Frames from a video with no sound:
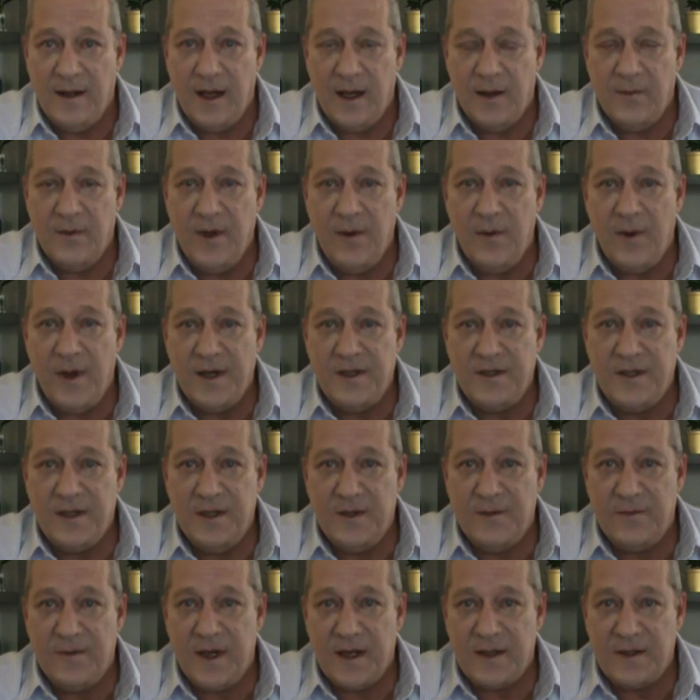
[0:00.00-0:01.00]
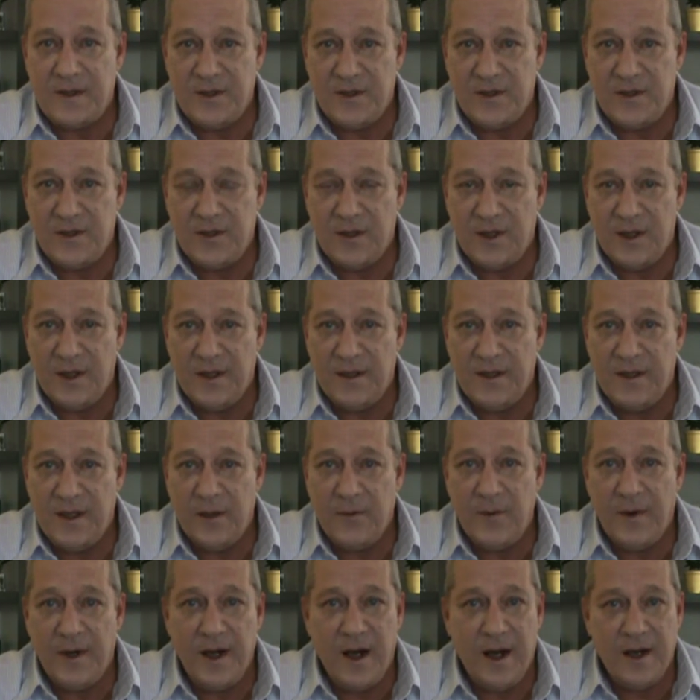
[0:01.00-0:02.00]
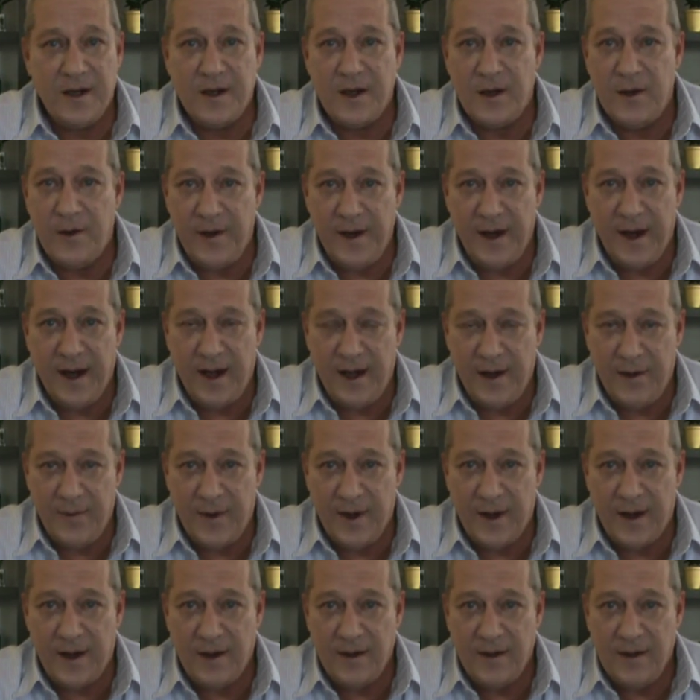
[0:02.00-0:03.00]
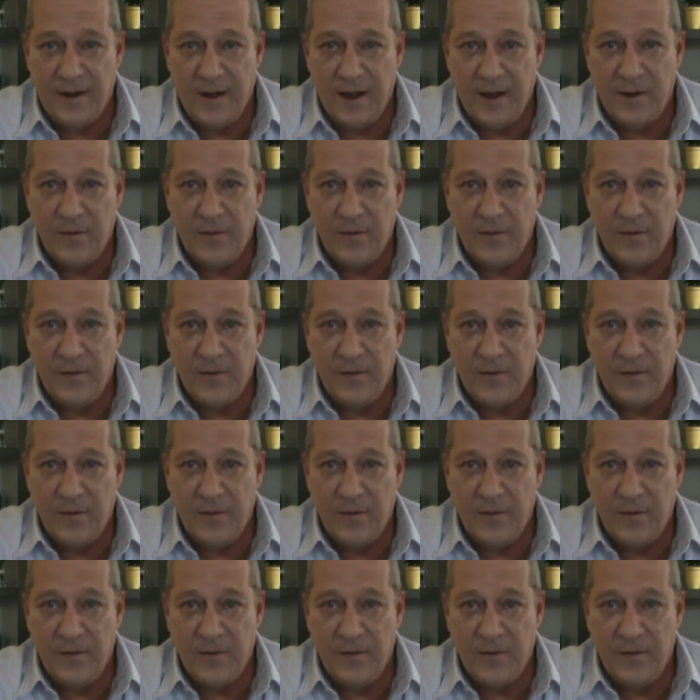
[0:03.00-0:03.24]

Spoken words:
And we want you to rest assured that we're not going anywhere,